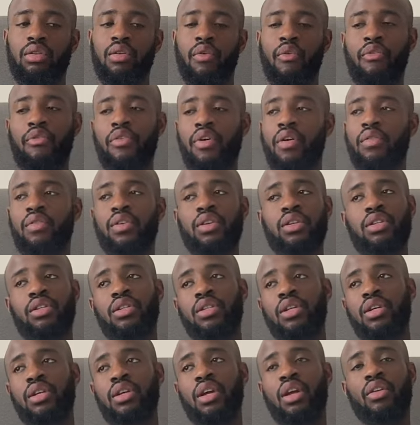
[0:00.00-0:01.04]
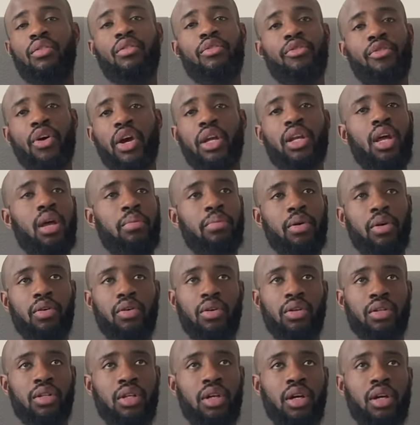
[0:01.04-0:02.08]
the furthest in a 30 day
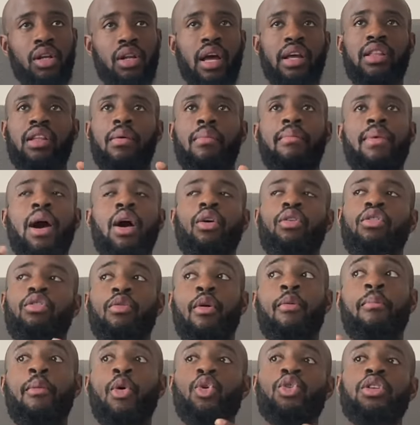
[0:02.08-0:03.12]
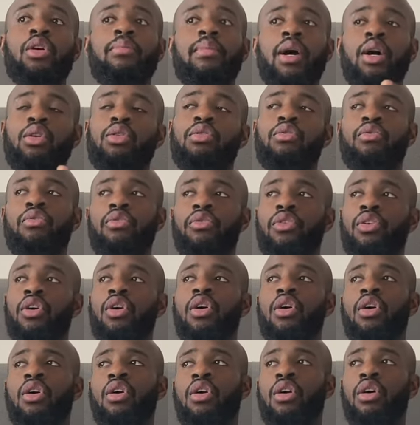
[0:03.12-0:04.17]
period, like the amount, the most amount of
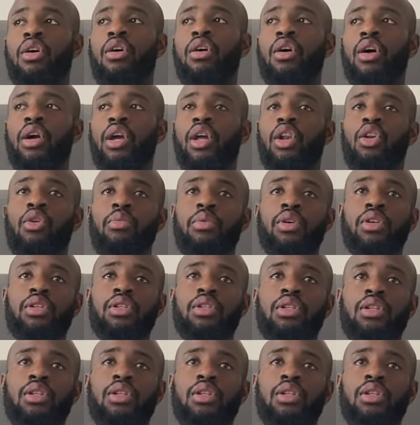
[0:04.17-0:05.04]
uh, kilometers